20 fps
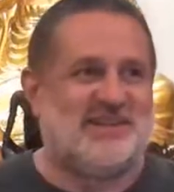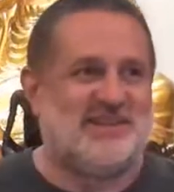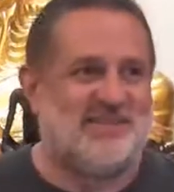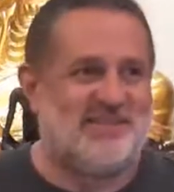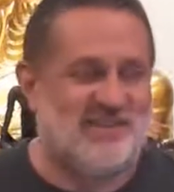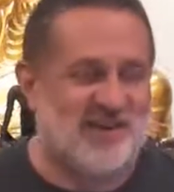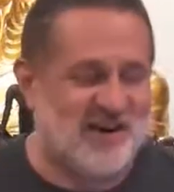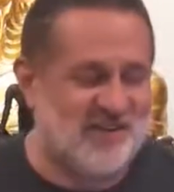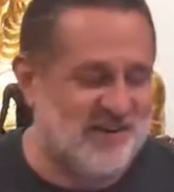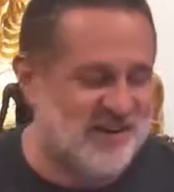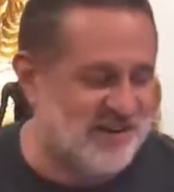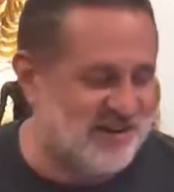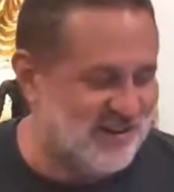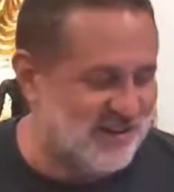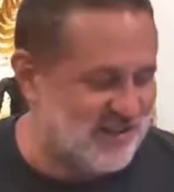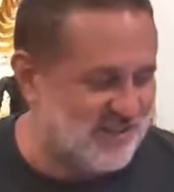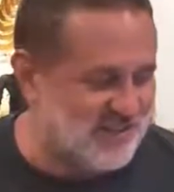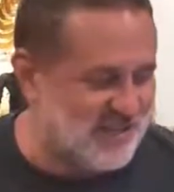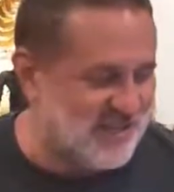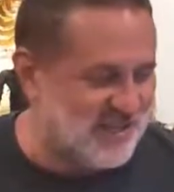Very
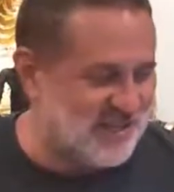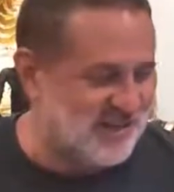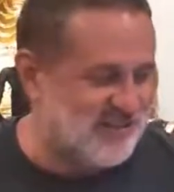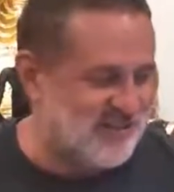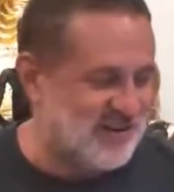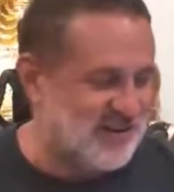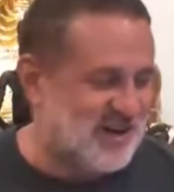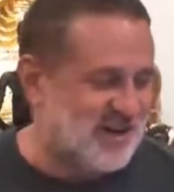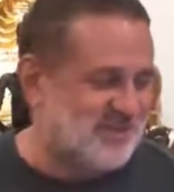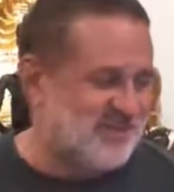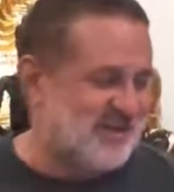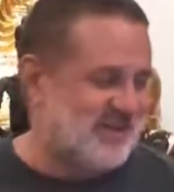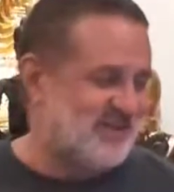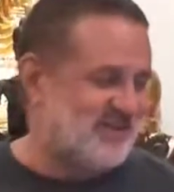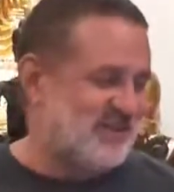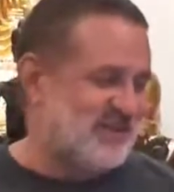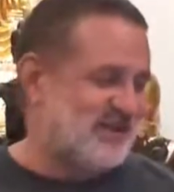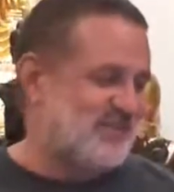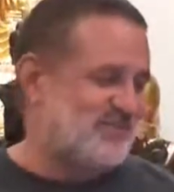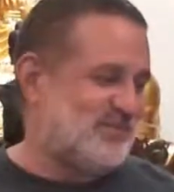good. Thank you for coming.
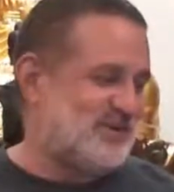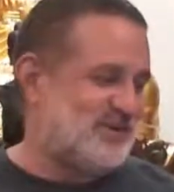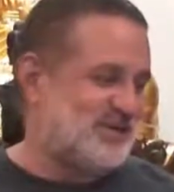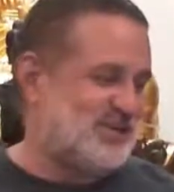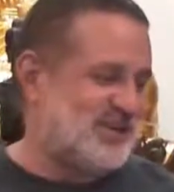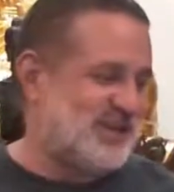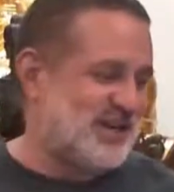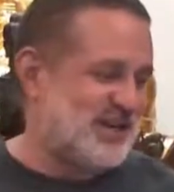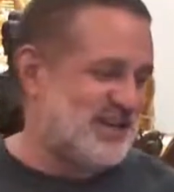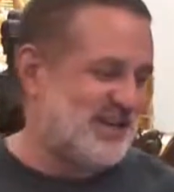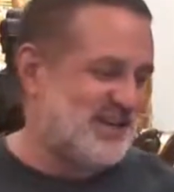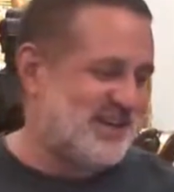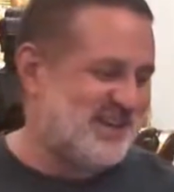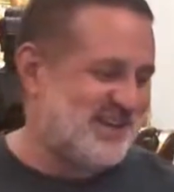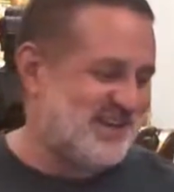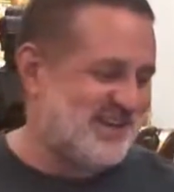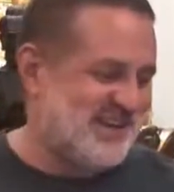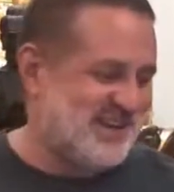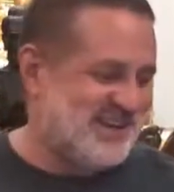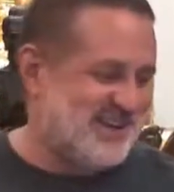Really appreciate it.
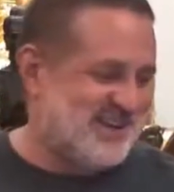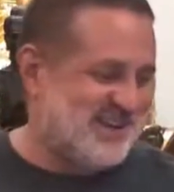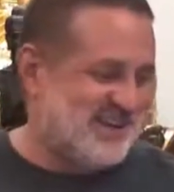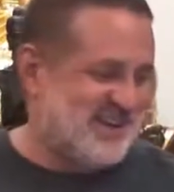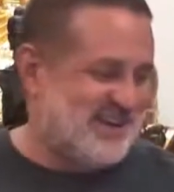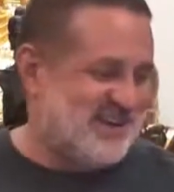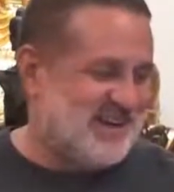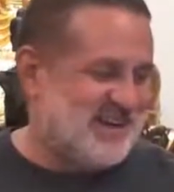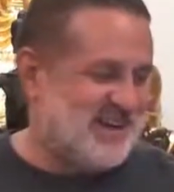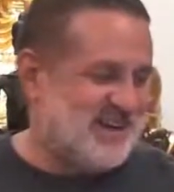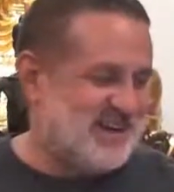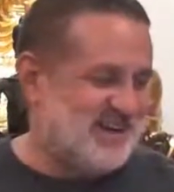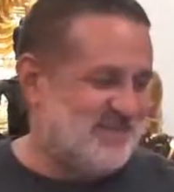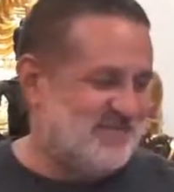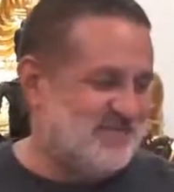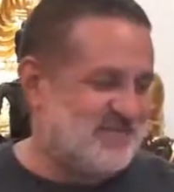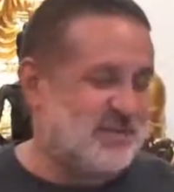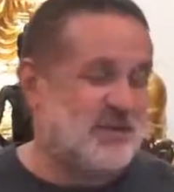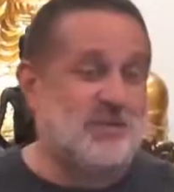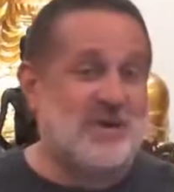
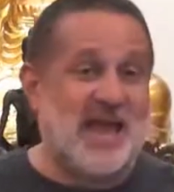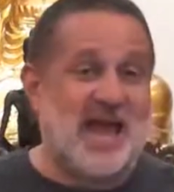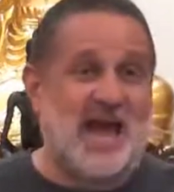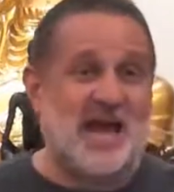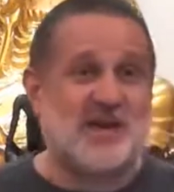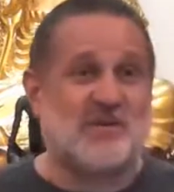So we had a